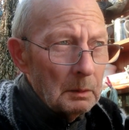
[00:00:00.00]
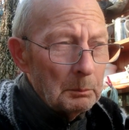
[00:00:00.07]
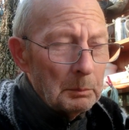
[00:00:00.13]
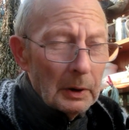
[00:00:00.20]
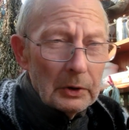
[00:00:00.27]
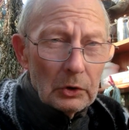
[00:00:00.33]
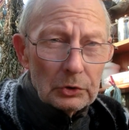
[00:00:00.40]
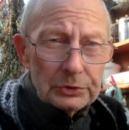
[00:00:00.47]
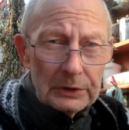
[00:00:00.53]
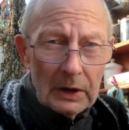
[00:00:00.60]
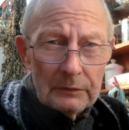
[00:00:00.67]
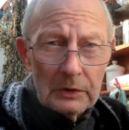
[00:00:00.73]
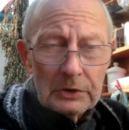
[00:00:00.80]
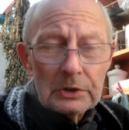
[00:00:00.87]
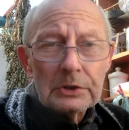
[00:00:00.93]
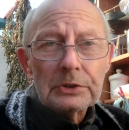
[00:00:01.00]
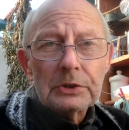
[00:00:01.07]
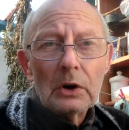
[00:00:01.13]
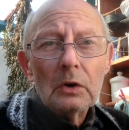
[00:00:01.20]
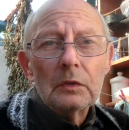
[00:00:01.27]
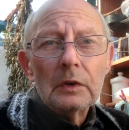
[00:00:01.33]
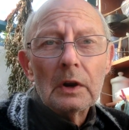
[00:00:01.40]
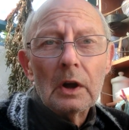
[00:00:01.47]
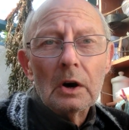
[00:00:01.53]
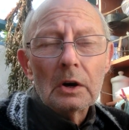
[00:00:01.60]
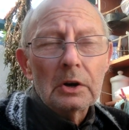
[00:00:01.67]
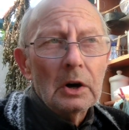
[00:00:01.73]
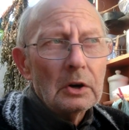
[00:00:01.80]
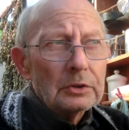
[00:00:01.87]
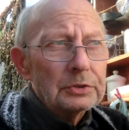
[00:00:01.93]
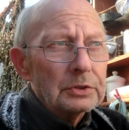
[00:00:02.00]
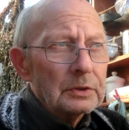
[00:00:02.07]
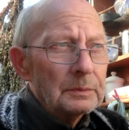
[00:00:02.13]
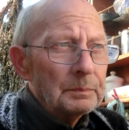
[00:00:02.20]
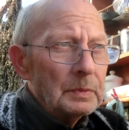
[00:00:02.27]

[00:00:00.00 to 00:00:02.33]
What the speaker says: but you're saving yourself a lot of cost.